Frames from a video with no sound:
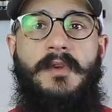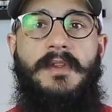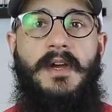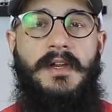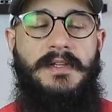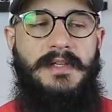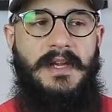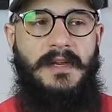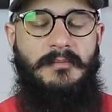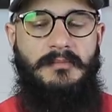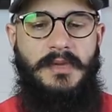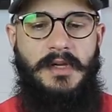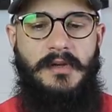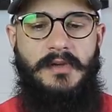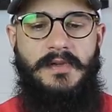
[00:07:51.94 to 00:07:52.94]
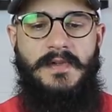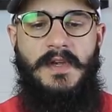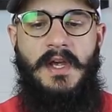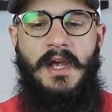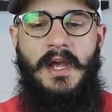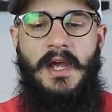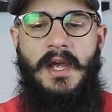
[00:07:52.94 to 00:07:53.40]
with Untamed Beards.
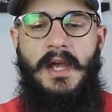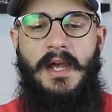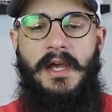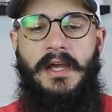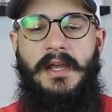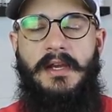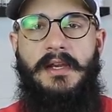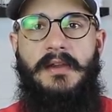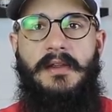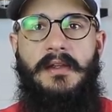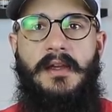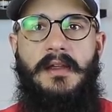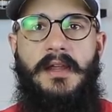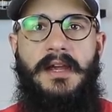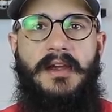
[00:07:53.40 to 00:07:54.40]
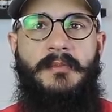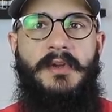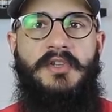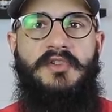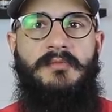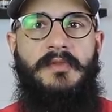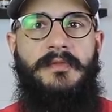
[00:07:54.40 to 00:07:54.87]
And like I
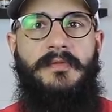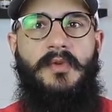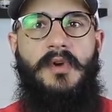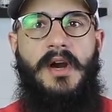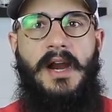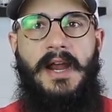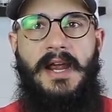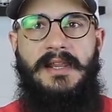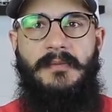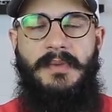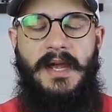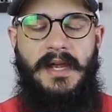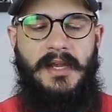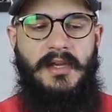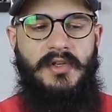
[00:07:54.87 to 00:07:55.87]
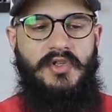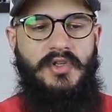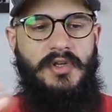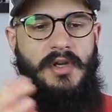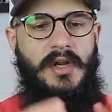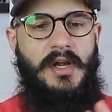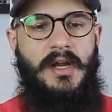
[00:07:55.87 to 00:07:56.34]
mentioned before, I had the
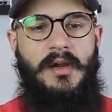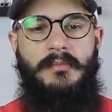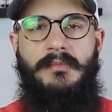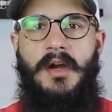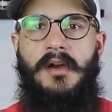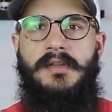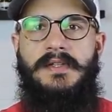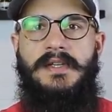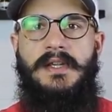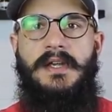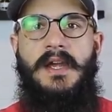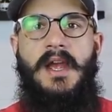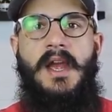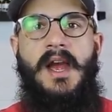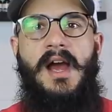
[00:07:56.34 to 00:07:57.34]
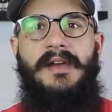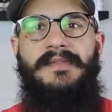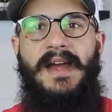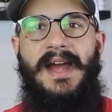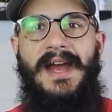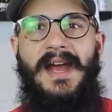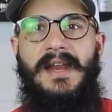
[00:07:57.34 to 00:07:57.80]
package, I unboxed it. I've
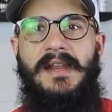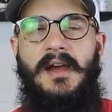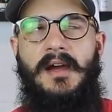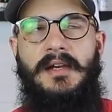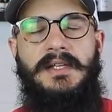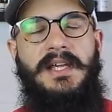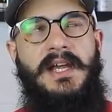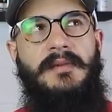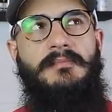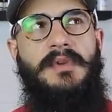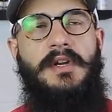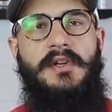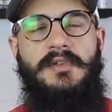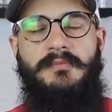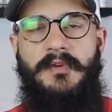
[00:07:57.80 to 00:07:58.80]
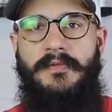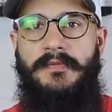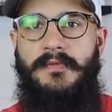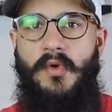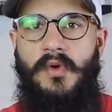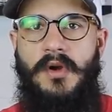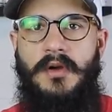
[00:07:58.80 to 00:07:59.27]
had Untamed Beards
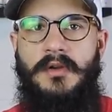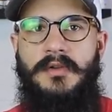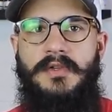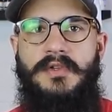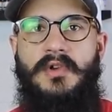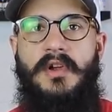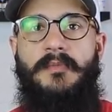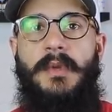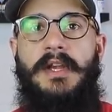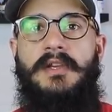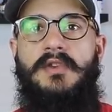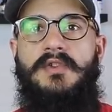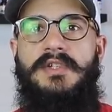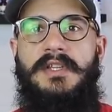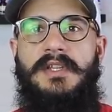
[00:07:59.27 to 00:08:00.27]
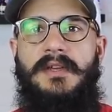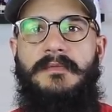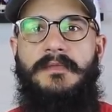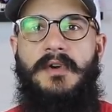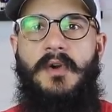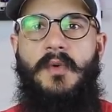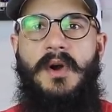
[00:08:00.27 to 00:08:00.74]
before, so I've been using them
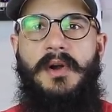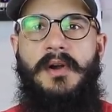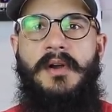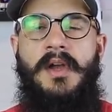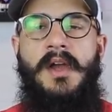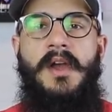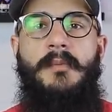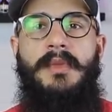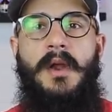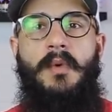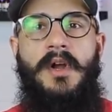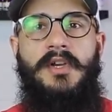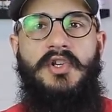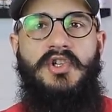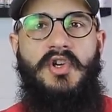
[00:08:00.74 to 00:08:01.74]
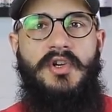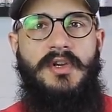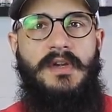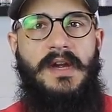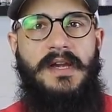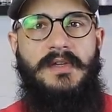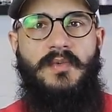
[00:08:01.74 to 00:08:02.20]
for a while, but I wanted to show you
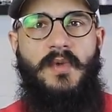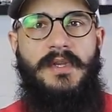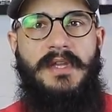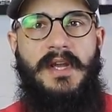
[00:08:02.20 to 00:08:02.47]
guys what